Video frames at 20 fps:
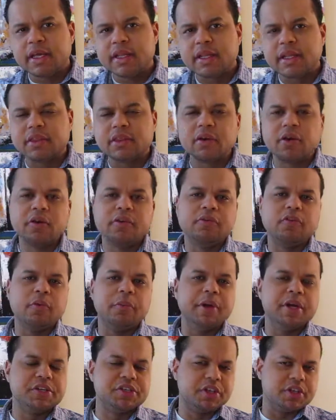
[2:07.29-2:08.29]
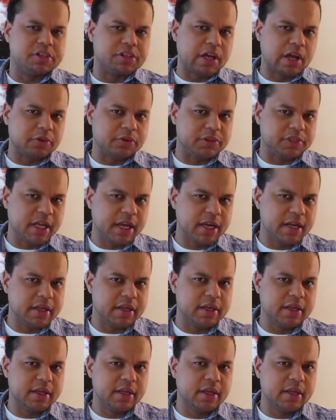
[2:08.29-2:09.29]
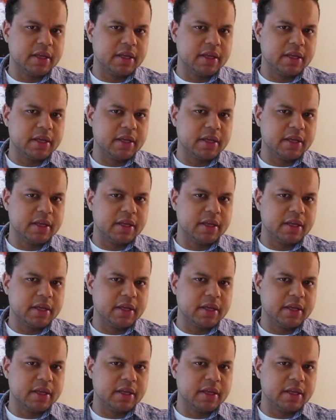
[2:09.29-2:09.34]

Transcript: that their information is outdated,